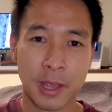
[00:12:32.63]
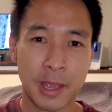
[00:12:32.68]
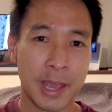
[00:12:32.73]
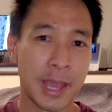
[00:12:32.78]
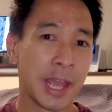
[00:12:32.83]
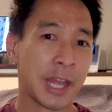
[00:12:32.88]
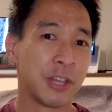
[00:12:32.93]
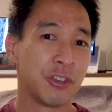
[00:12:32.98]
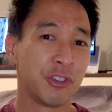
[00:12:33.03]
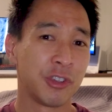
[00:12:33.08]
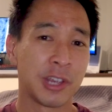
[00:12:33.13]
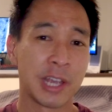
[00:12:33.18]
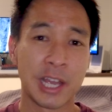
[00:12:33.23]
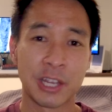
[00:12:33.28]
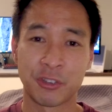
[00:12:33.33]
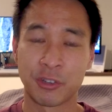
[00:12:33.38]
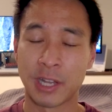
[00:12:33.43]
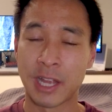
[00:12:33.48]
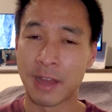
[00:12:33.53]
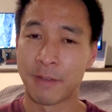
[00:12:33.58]
and you
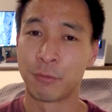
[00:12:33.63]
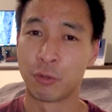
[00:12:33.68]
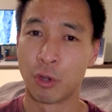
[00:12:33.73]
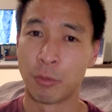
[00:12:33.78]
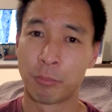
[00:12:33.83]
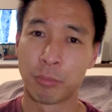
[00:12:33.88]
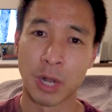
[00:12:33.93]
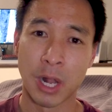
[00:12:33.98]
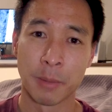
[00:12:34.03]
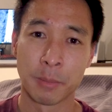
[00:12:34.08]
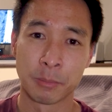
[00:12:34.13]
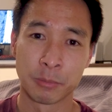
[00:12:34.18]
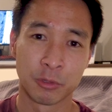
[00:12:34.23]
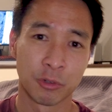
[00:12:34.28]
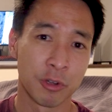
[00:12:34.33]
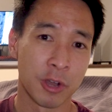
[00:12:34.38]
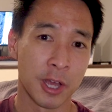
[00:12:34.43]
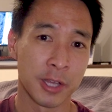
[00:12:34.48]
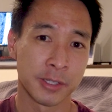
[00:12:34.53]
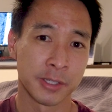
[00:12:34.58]
guys should have no problems
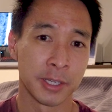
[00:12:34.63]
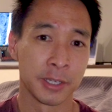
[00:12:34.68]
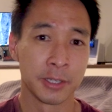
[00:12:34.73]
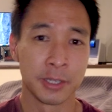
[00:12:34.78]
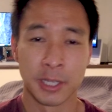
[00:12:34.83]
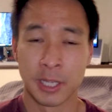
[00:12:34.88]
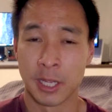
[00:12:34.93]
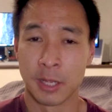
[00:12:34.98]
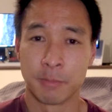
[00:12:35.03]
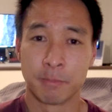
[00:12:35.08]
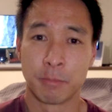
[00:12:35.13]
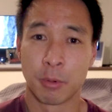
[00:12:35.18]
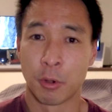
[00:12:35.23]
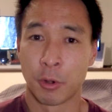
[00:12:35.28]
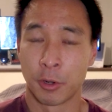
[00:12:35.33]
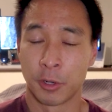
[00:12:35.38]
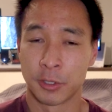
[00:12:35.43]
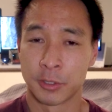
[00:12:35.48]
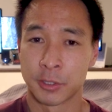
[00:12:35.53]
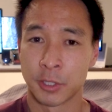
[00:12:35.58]
crossing the border.